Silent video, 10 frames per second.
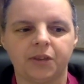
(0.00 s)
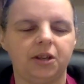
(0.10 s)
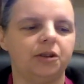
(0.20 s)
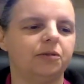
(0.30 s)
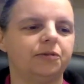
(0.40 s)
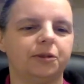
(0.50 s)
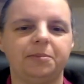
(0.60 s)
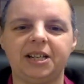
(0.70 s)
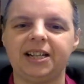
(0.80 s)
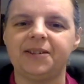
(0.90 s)
You know, for
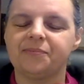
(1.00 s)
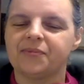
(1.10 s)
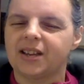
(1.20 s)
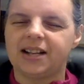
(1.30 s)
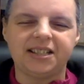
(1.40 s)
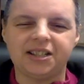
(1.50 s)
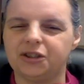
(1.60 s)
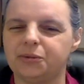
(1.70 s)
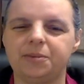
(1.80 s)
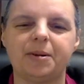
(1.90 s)
me, I
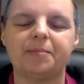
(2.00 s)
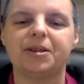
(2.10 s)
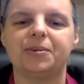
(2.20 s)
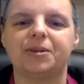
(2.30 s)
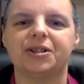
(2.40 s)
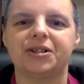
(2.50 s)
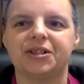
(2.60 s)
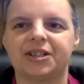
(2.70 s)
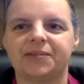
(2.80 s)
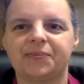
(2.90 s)
still remember the
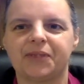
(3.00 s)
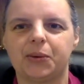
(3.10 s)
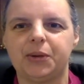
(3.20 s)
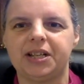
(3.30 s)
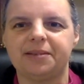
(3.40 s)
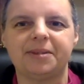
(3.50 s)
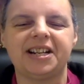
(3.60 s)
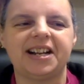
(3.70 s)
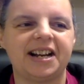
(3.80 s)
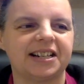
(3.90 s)
words with
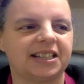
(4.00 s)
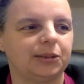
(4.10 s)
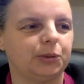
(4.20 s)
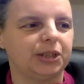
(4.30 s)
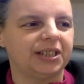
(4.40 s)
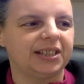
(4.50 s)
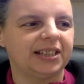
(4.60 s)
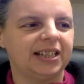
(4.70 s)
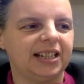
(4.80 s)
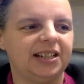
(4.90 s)
my ex was,
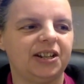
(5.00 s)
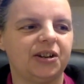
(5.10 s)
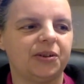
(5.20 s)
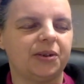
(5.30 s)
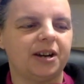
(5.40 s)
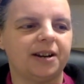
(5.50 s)
you know,